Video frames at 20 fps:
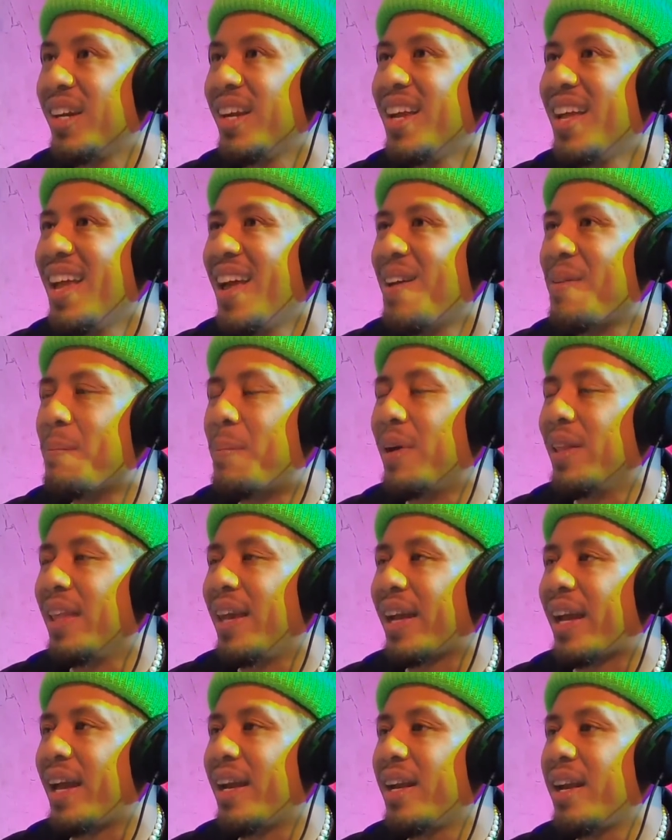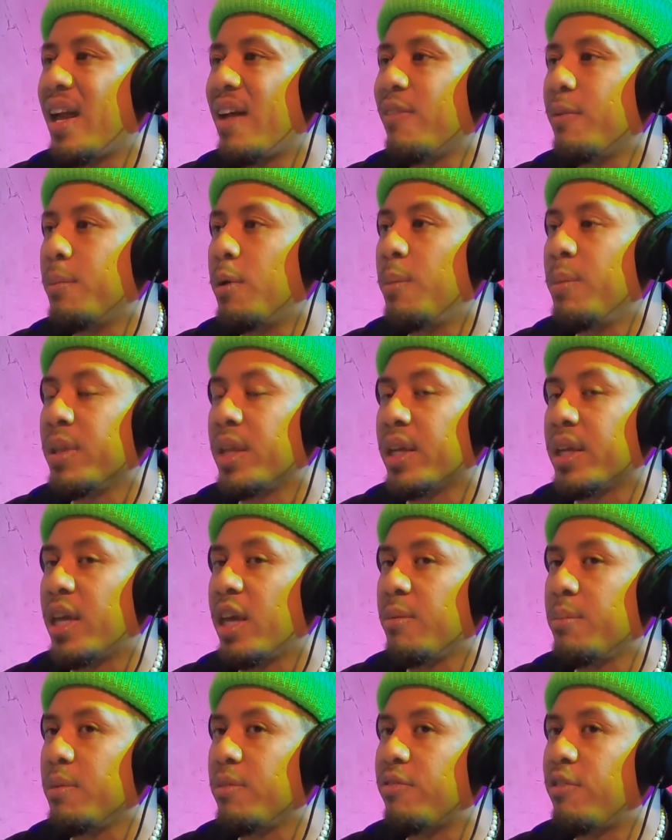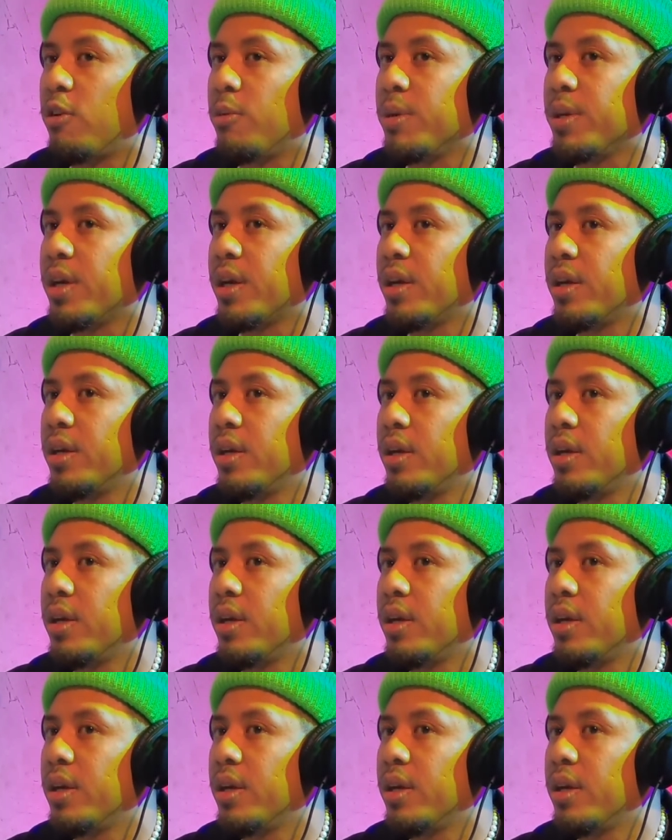but like I didn't have a moment that gave me phobia.